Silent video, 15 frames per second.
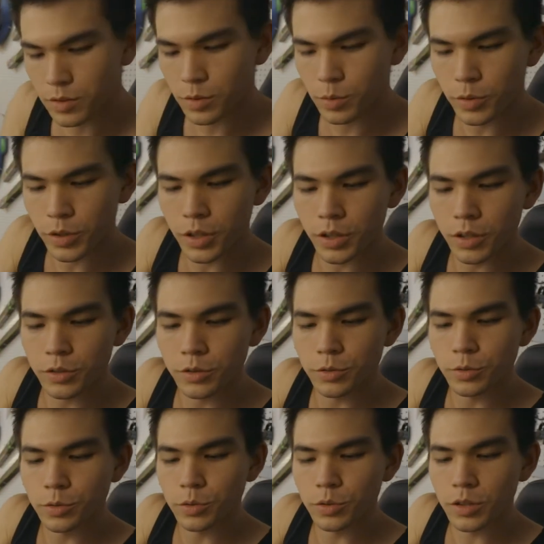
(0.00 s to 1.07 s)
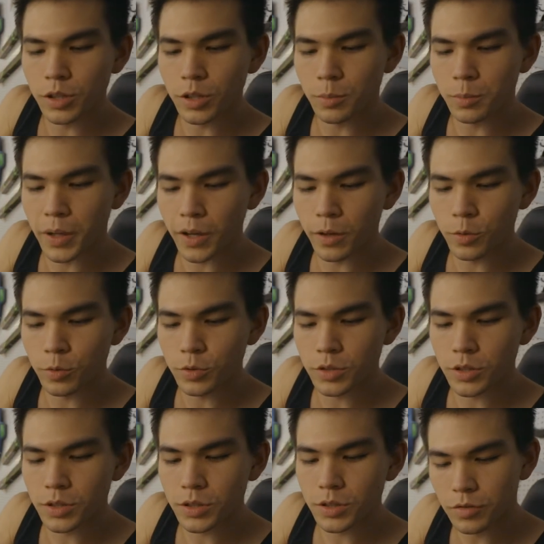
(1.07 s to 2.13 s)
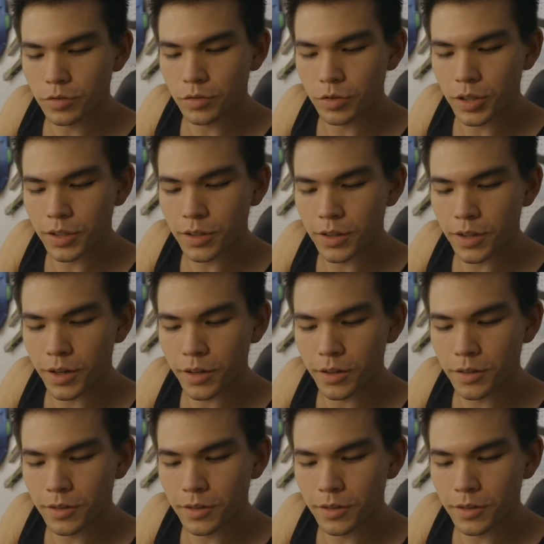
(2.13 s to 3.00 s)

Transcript: We're gonna glue about right there.